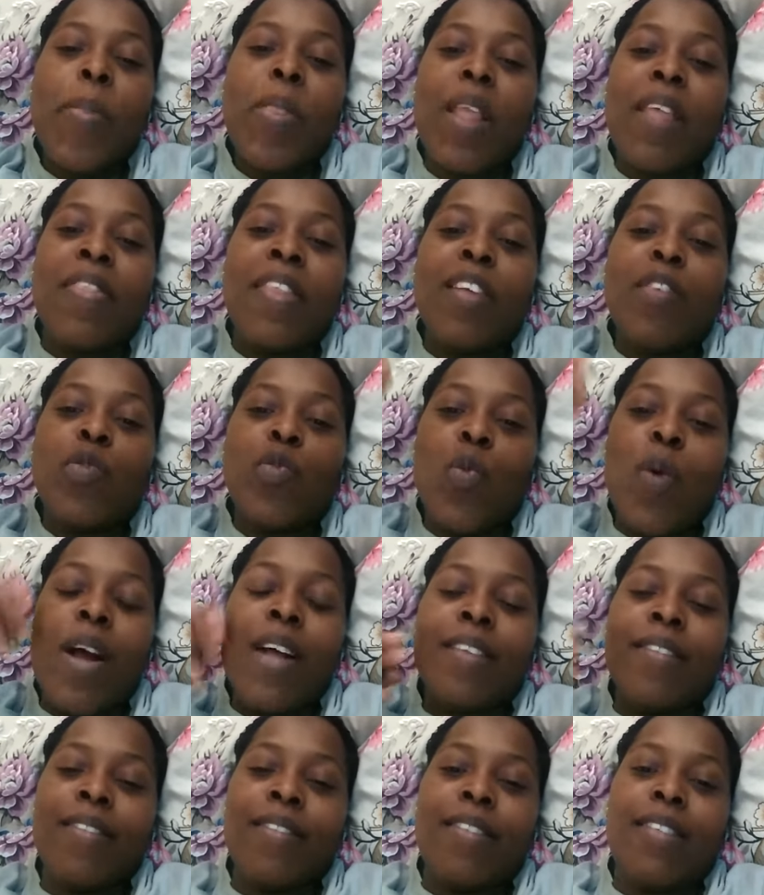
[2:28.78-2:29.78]
These
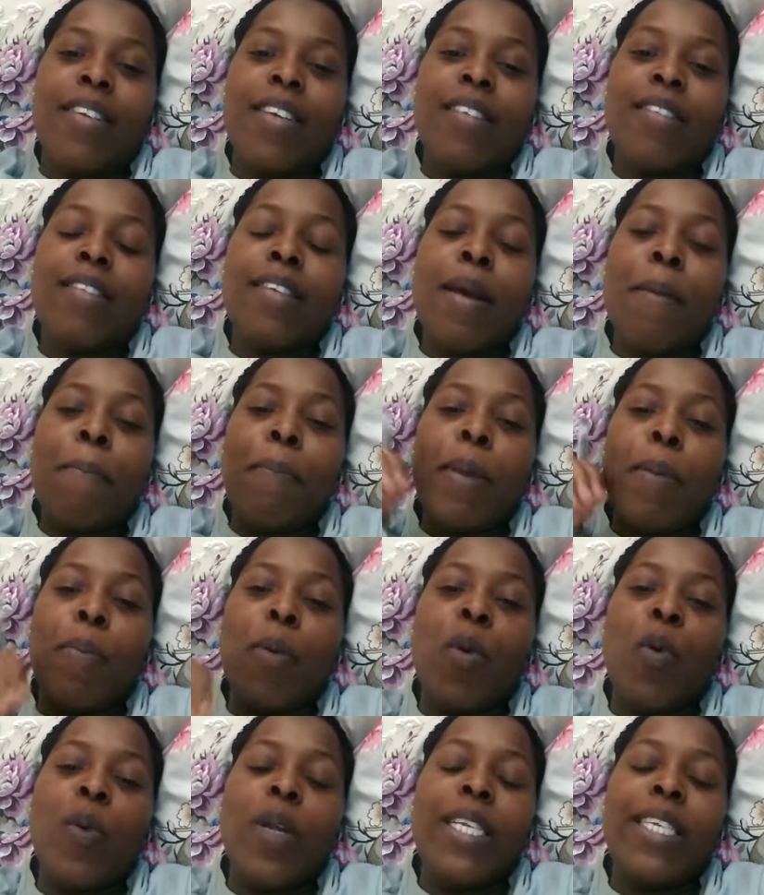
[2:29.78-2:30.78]
ones, some
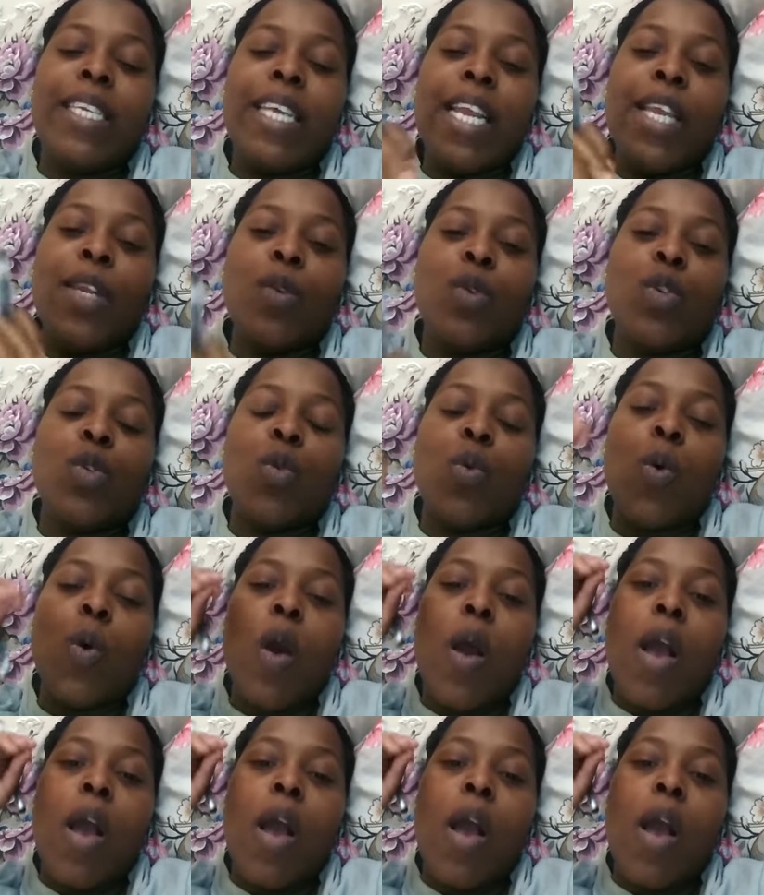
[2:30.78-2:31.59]
people will tell you to